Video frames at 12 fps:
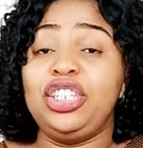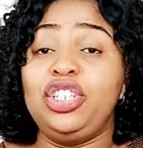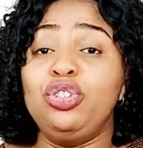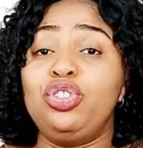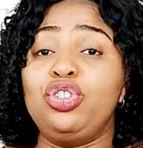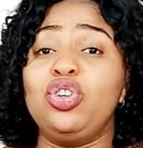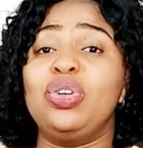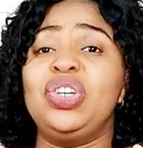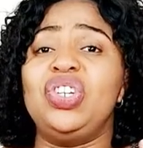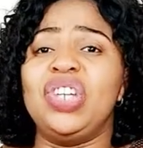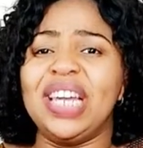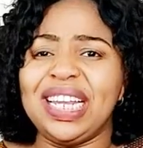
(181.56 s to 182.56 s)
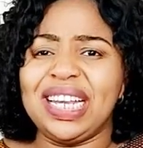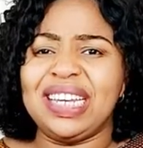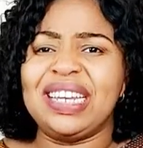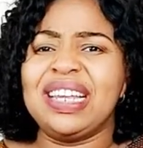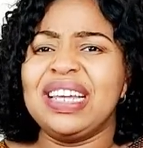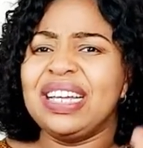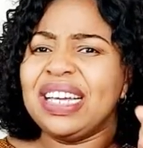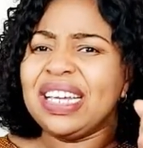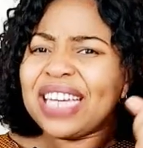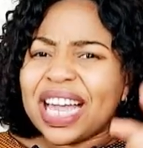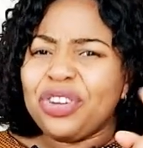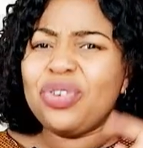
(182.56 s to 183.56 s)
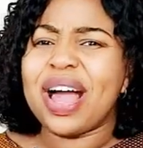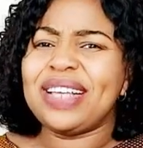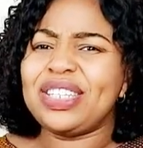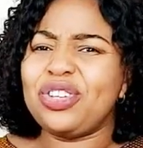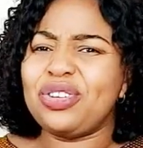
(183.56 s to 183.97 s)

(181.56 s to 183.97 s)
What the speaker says: due to your yelling, can you ask